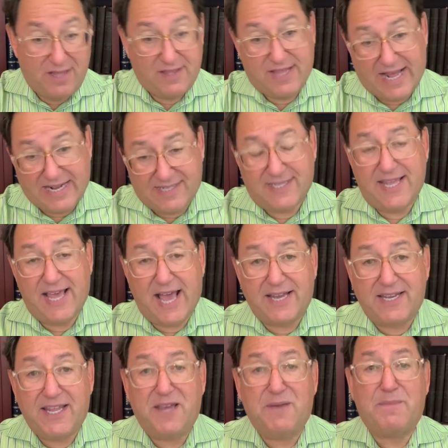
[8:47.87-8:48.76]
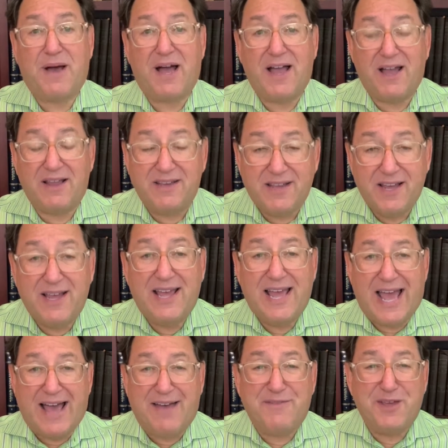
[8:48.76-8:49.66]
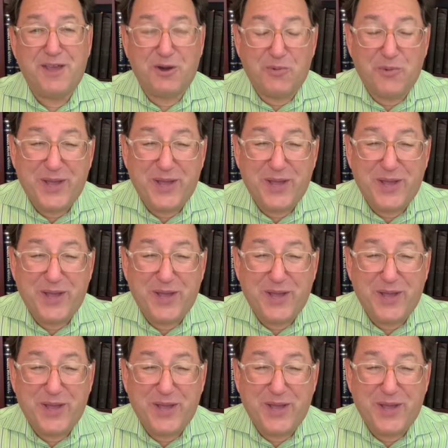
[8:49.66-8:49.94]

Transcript: That's the idea behind having a